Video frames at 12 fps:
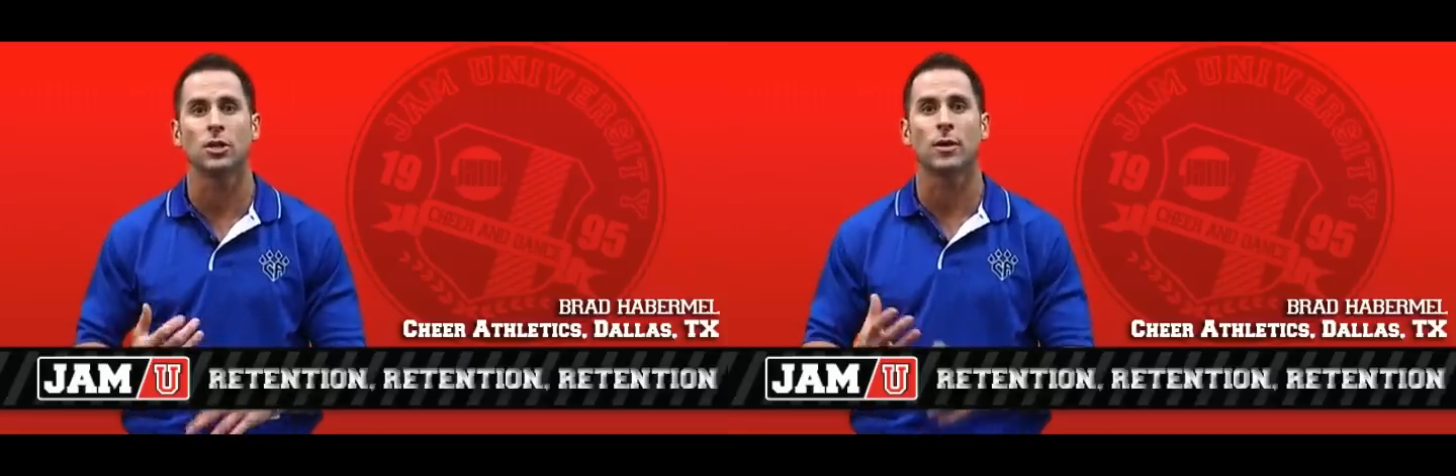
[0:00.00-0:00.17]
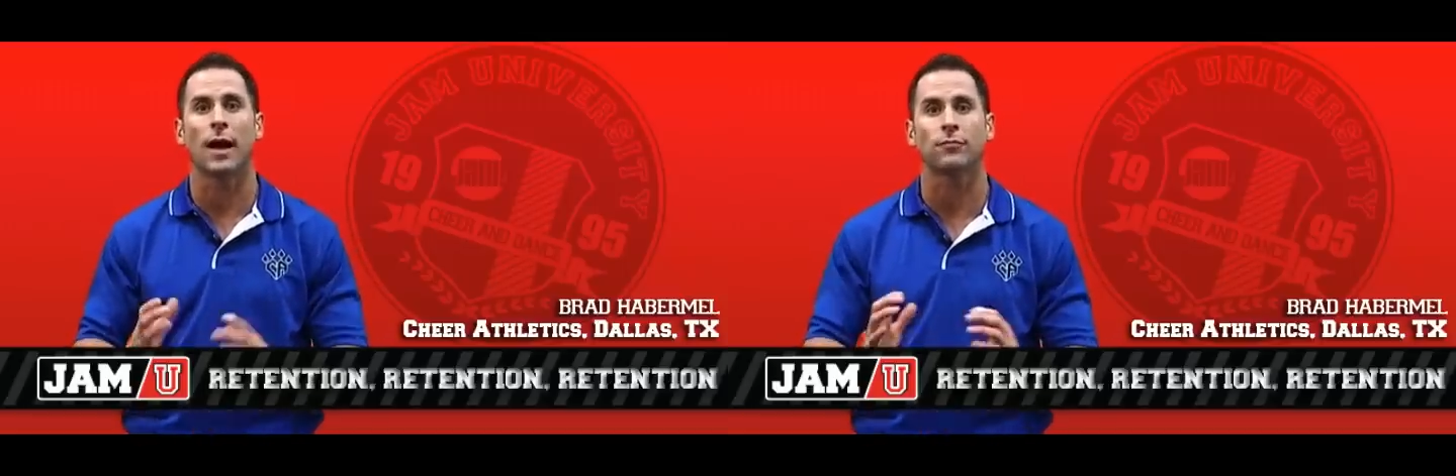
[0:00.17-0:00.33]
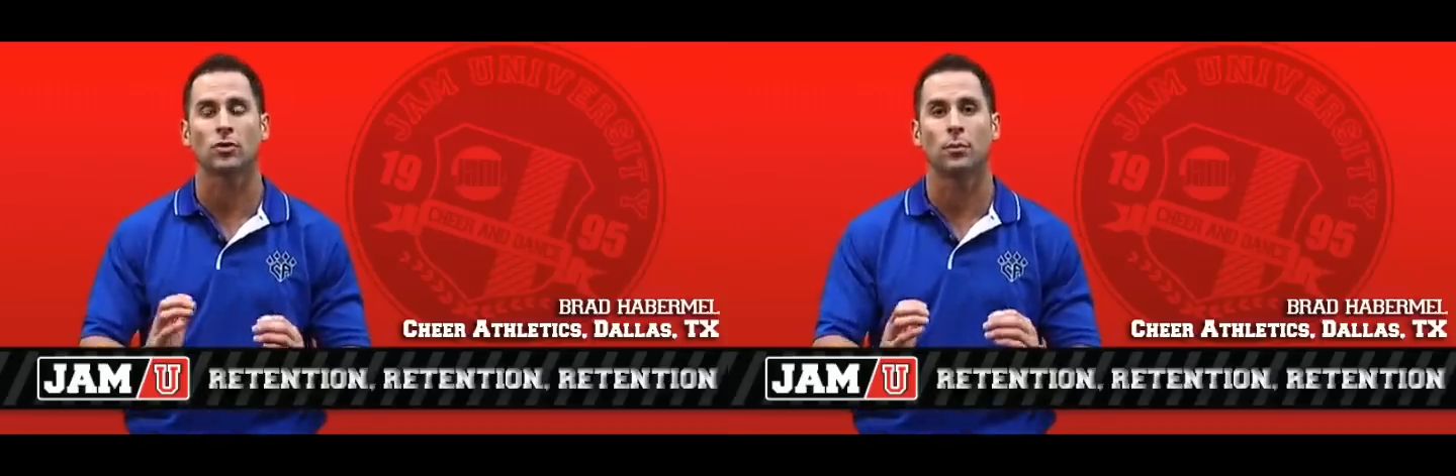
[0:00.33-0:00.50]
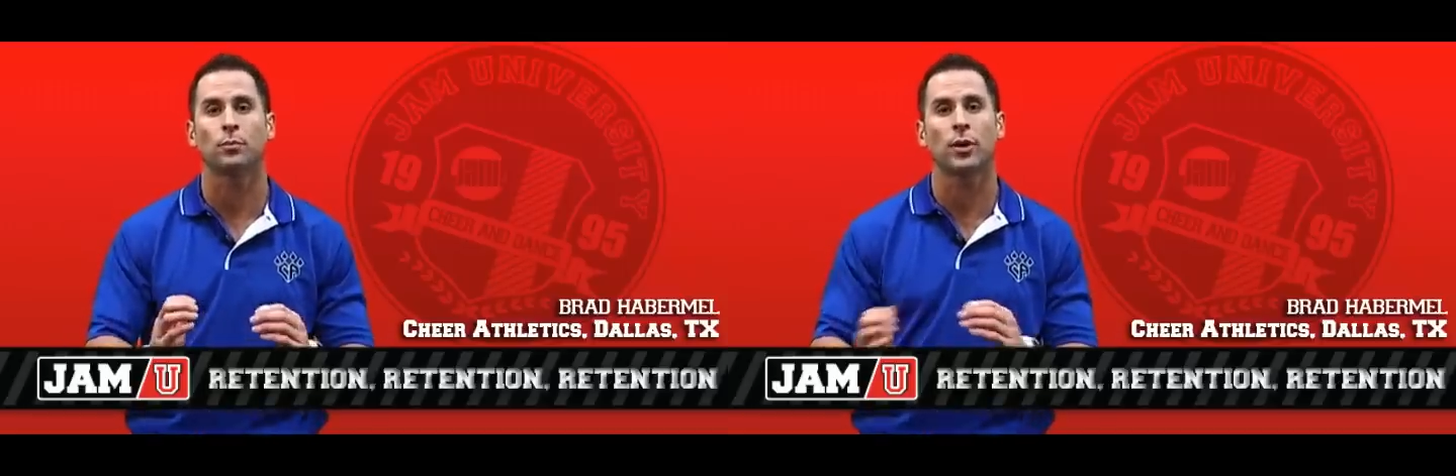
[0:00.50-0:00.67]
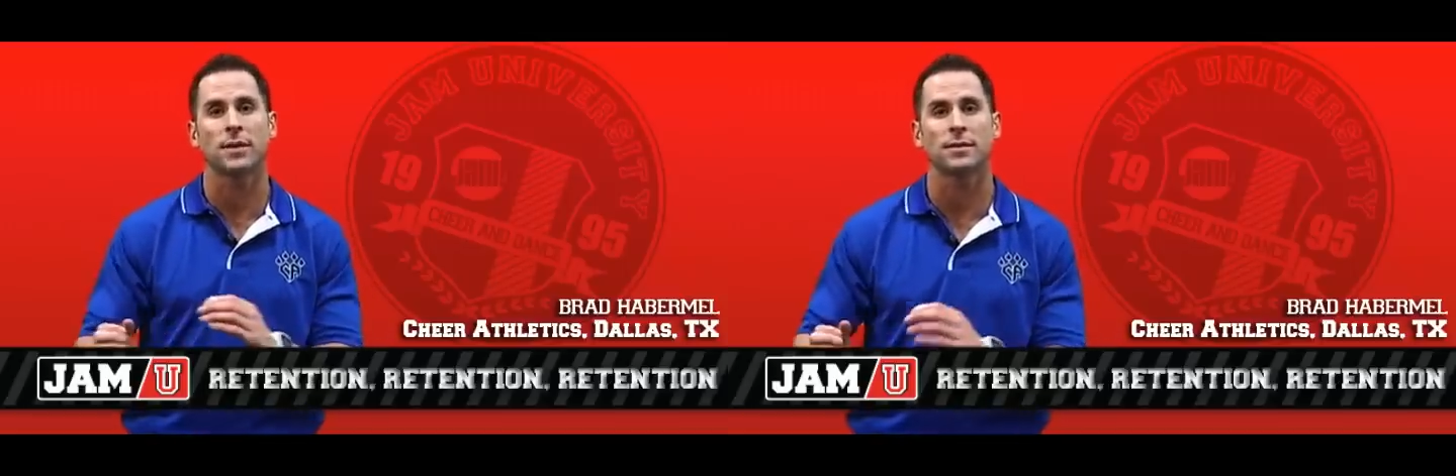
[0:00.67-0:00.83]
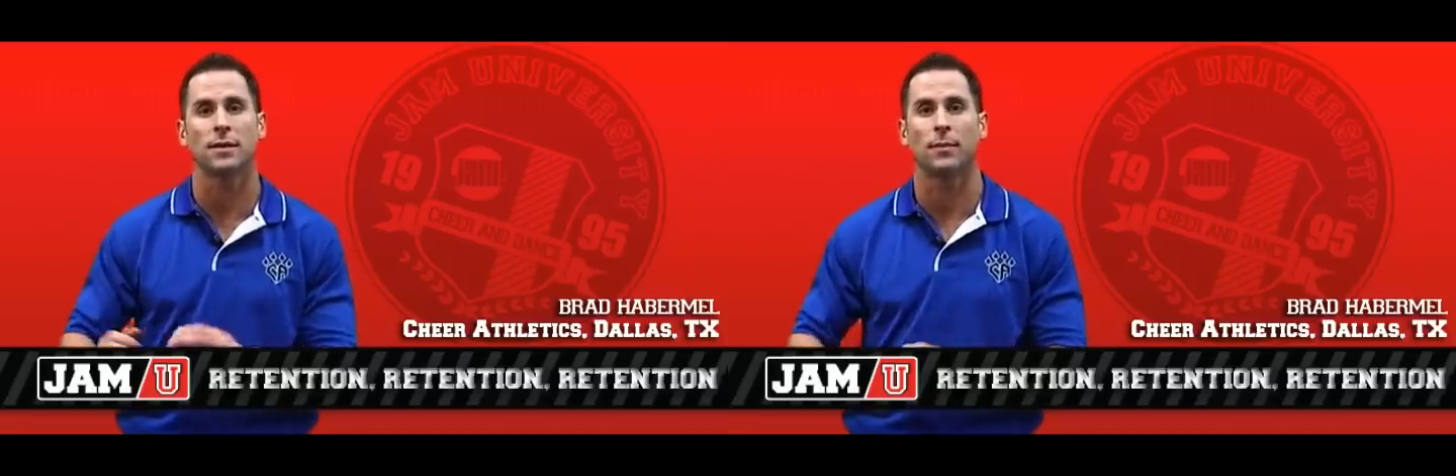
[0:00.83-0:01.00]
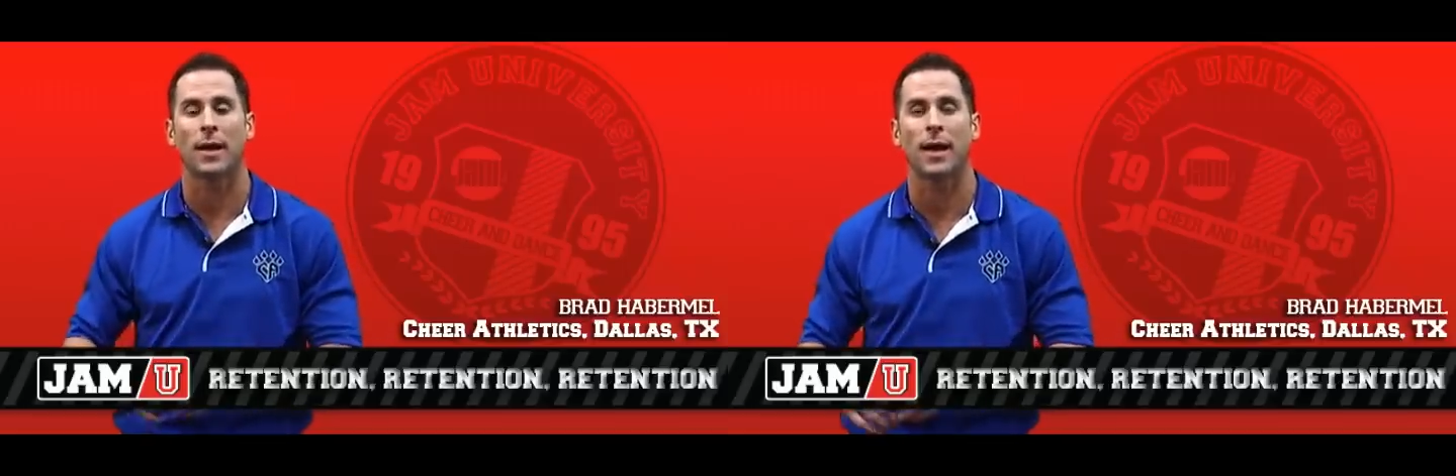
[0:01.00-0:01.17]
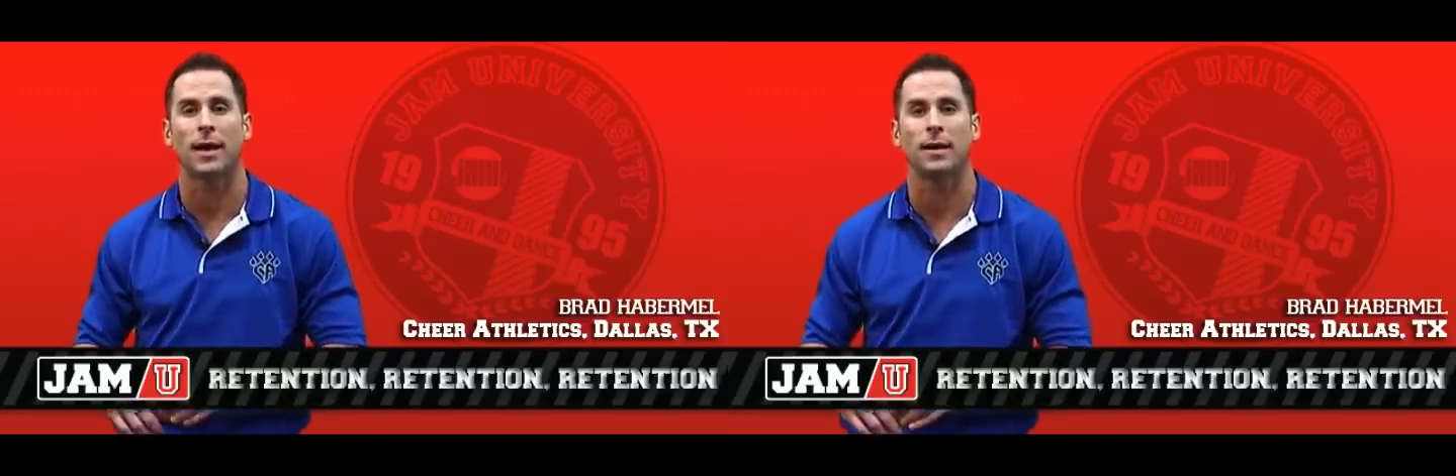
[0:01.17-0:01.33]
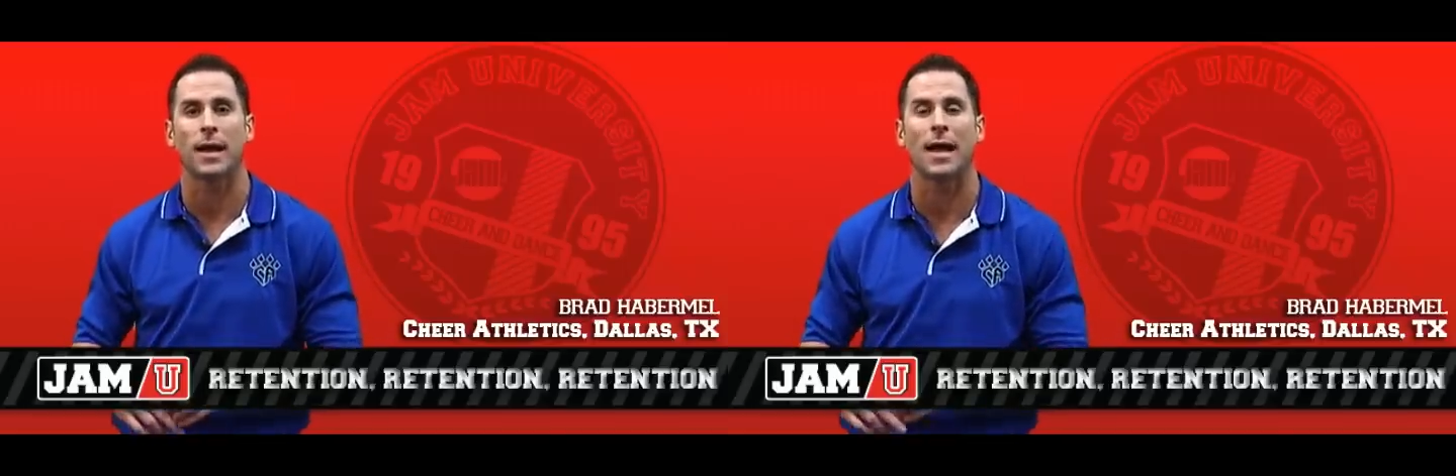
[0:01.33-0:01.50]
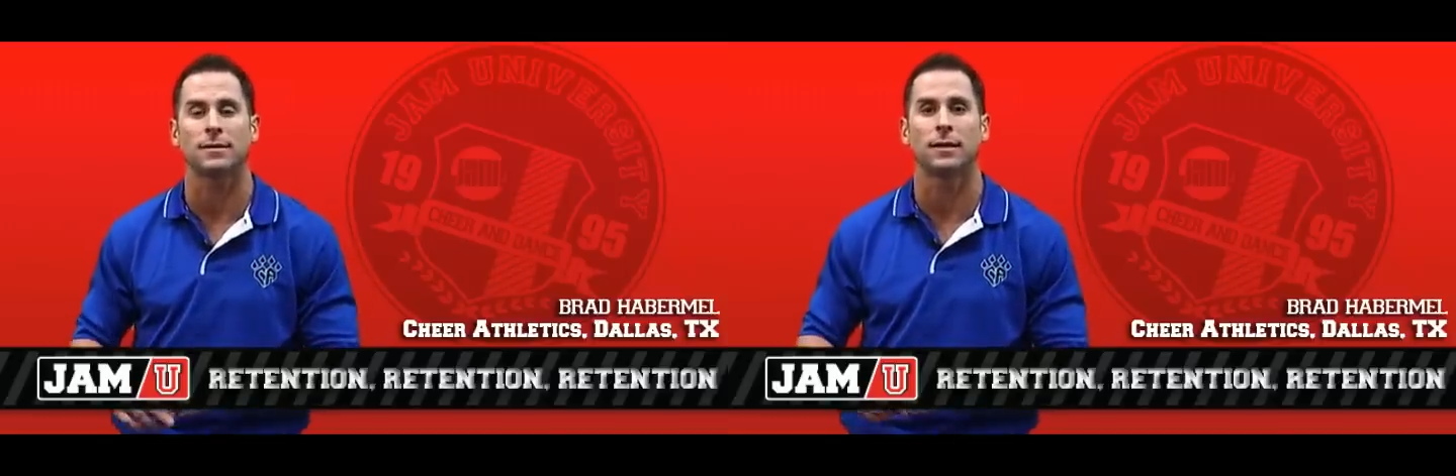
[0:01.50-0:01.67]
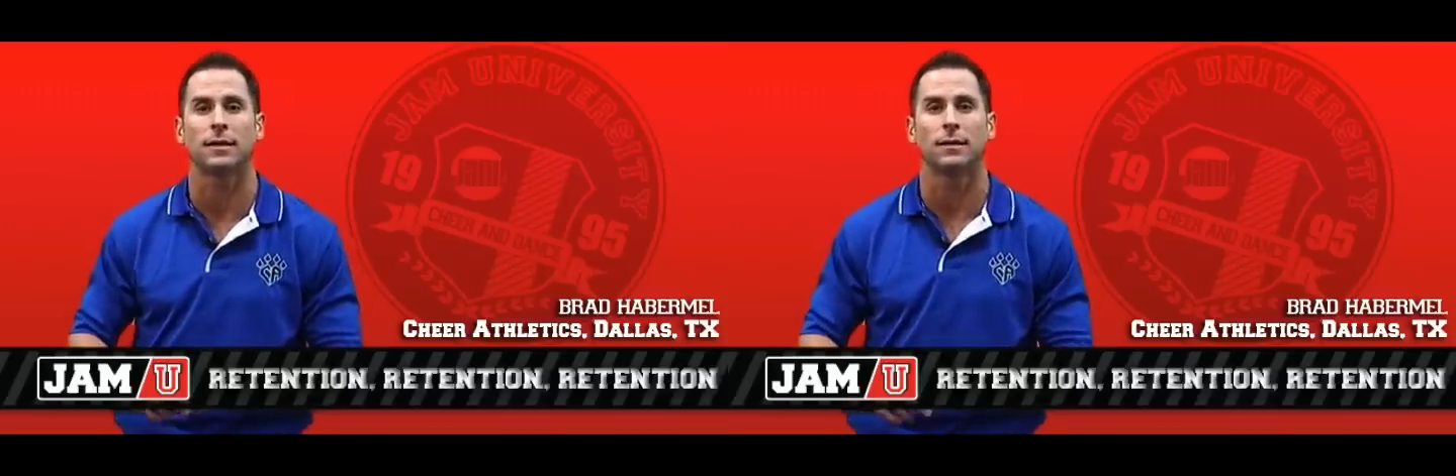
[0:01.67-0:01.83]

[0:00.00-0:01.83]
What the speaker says: you have to impress them as